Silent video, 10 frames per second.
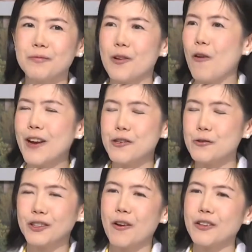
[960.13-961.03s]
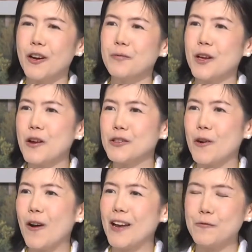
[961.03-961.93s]
always use condom. So
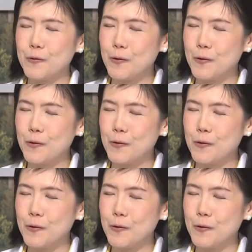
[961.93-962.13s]
I will